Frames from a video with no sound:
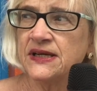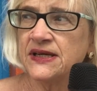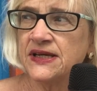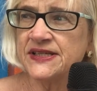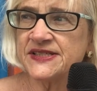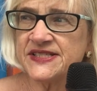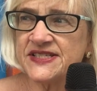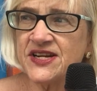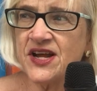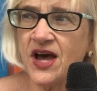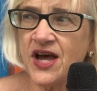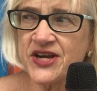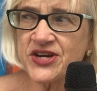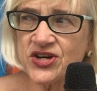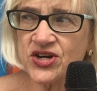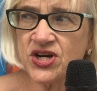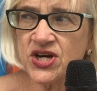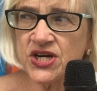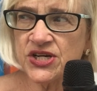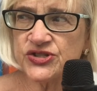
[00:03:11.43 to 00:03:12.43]
It's not
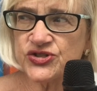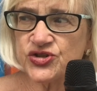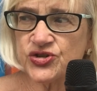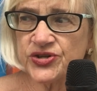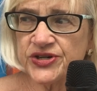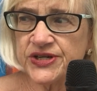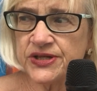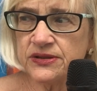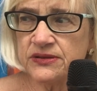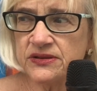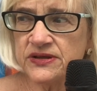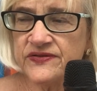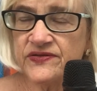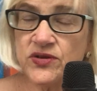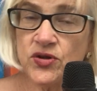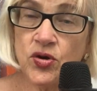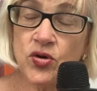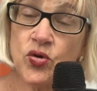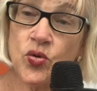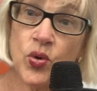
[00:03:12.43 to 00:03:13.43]
your country,
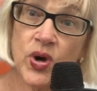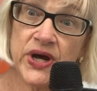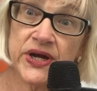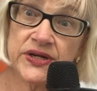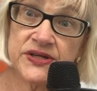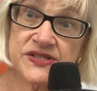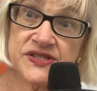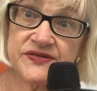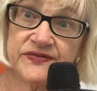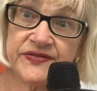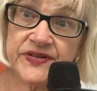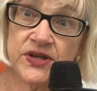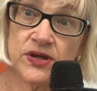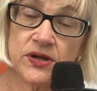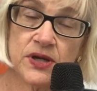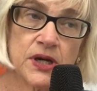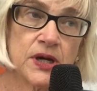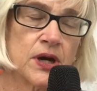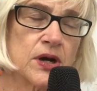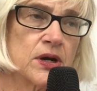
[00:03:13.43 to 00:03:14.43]
even though Hawaii doesn't feel
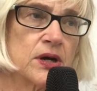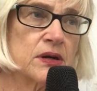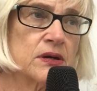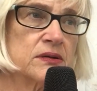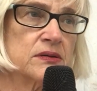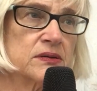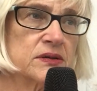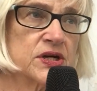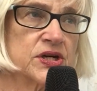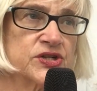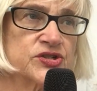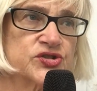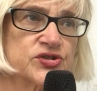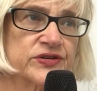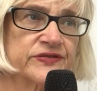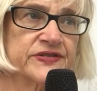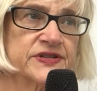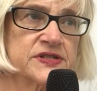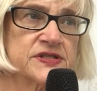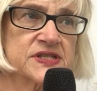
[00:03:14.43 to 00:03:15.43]
like our
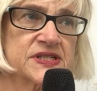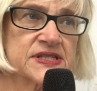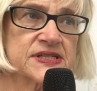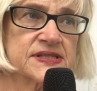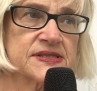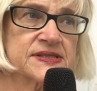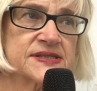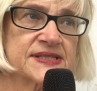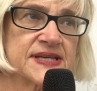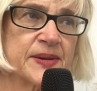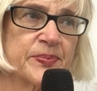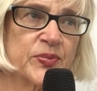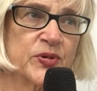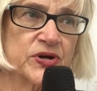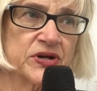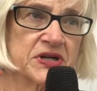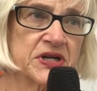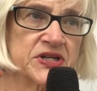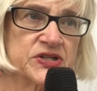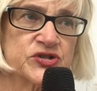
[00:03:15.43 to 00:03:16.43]
country. It feels like a
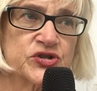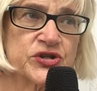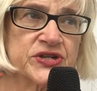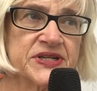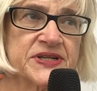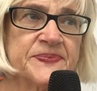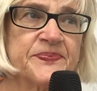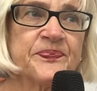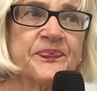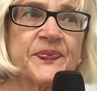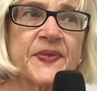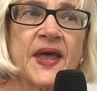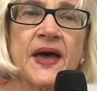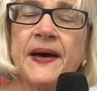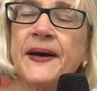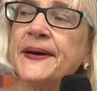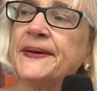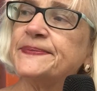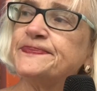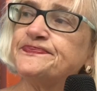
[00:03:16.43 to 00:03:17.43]
separate country.
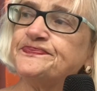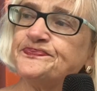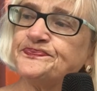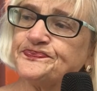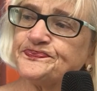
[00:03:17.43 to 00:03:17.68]
Um,